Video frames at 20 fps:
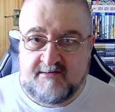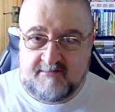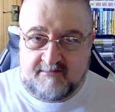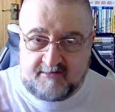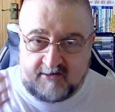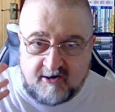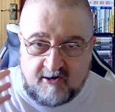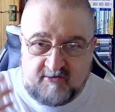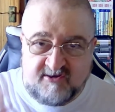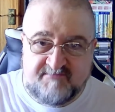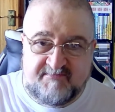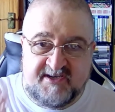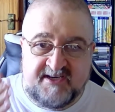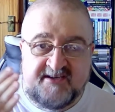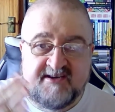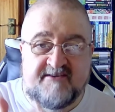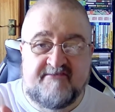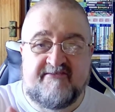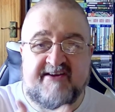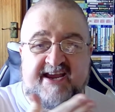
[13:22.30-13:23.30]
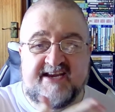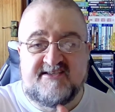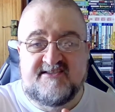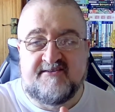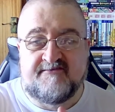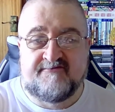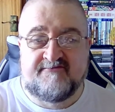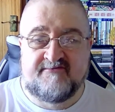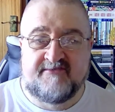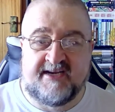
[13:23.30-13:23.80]
always been
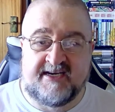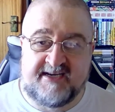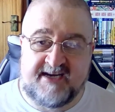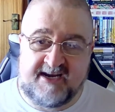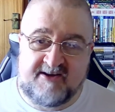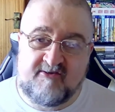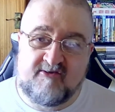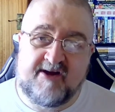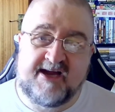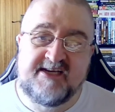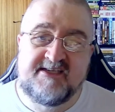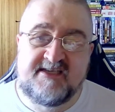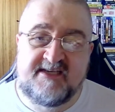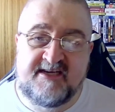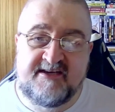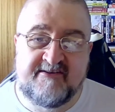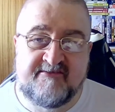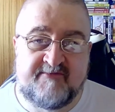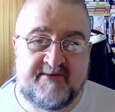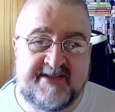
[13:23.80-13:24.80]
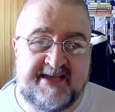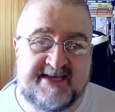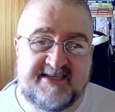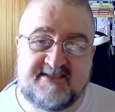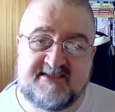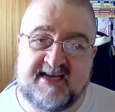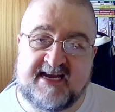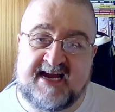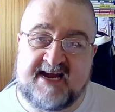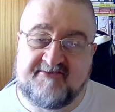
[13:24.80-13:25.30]
defensive, and the whole idea of
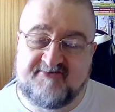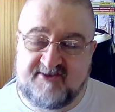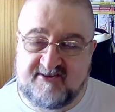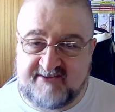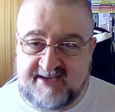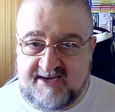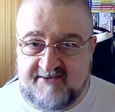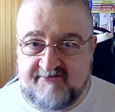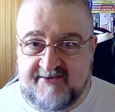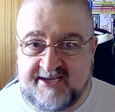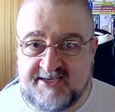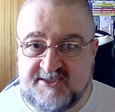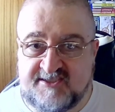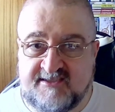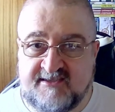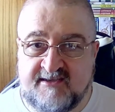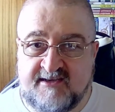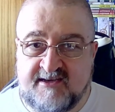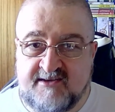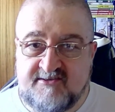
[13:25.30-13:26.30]
this afterlife is